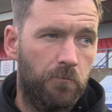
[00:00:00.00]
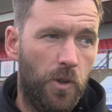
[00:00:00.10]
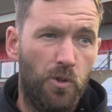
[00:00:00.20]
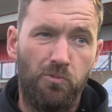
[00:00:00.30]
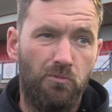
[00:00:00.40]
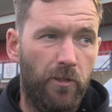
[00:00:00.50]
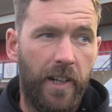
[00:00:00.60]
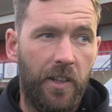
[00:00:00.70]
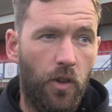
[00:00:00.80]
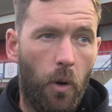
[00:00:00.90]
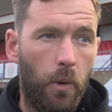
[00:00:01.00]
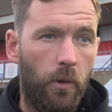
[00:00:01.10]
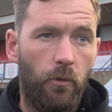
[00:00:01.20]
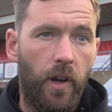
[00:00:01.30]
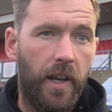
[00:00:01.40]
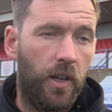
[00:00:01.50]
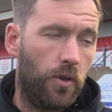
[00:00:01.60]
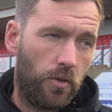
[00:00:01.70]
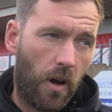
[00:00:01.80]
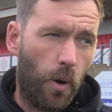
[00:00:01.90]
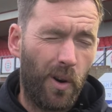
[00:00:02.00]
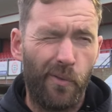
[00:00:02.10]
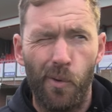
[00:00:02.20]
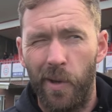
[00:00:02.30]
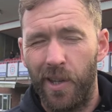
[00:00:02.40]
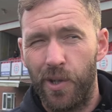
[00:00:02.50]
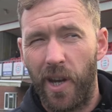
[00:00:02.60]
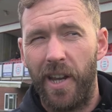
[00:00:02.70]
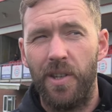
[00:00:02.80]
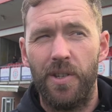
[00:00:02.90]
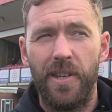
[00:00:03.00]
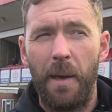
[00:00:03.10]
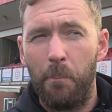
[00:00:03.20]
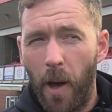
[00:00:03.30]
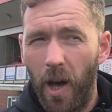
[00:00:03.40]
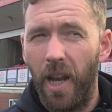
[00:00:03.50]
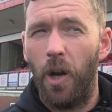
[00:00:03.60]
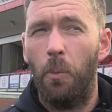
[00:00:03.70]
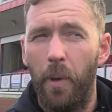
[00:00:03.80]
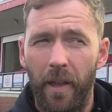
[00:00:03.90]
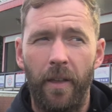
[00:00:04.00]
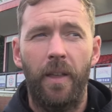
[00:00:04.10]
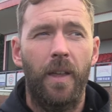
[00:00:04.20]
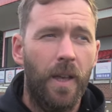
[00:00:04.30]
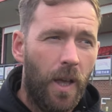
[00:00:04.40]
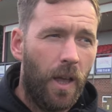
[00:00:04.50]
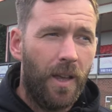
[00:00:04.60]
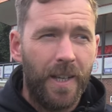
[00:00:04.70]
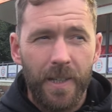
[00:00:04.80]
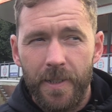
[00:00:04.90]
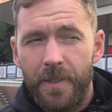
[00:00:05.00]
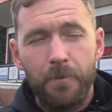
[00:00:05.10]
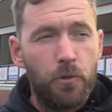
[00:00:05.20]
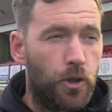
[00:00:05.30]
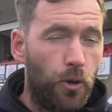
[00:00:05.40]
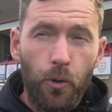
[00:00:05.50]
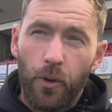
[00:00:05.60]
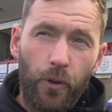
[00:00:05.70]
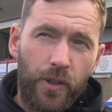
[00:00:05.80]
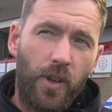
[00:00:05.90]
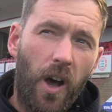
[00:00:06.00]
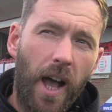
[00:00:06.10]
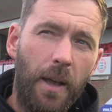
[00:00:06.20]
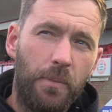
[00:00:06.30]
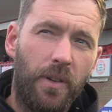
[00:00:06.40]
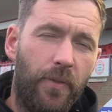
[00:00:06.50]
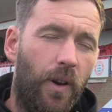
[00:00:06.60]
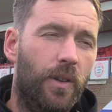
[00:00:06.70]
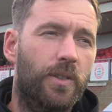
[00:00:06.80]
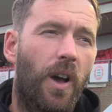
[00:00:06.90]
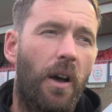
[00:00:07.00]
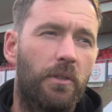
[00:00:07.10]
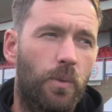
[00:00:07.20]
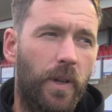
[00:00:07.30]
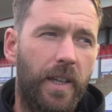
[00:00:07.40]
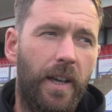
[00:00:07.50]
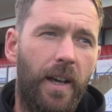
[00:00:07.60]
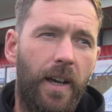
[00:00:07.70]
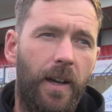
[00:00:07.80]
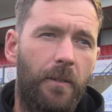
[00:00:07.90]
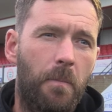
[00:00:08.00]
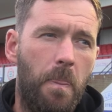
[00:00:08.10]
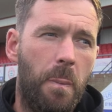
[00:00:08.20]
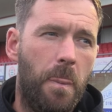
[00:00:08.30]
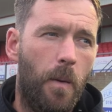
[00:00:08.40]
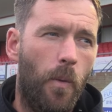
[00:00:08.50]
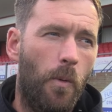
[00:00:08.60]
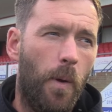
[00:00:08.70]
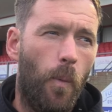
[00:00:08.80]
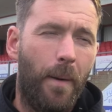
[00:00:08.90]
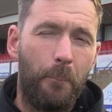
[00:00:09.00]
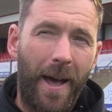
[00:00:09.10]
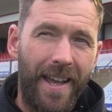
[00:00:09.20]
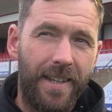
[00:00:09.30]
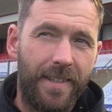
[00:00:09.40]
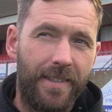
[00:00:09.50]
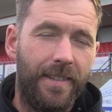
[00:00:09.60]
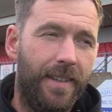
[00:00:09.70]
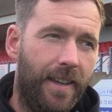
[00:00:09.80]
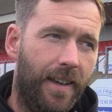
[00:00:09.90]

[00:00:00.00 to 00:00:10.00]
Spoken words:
Just really dominant, really controlled. I thought we could change tempo a little bit sooner at times. I felt at times we were a bit one-paced.